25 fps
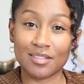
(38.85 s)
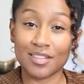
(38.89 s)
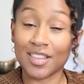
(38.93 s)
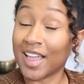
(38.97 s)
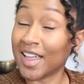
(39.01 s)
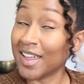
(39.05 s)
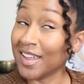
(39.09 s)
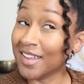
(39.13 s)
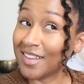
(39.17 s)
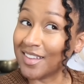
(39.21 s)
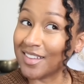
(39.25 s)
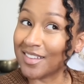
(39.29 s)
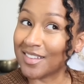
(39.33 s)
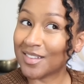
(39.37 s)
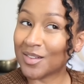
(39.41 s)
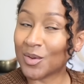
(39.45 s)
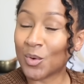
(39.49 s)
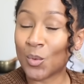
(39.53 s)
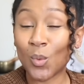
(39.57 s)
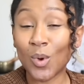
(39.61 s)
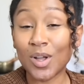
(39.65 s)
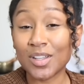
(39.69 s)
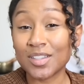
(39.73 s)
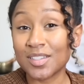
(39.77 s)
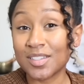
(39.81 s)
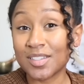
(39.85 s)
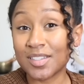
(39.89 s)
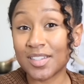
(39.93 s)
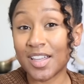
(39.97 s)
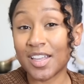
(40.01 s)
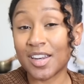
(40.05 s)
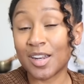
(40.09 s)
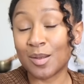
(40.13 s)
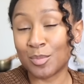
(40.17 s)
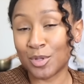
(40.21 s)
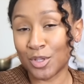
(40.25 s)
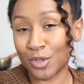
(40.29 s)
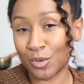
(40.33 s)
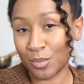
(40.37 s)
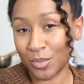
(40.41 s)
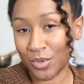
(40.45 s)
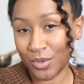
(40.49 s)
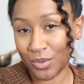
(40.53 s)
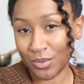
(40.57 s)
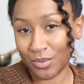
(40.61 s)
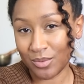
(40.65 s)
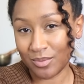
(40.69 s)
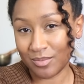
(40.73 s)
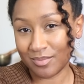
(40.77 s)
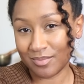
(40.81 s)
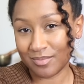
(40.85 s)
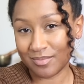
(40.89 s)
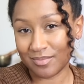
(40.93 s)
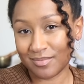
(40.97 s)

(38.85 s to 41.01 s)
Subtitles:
like once in a blue moon.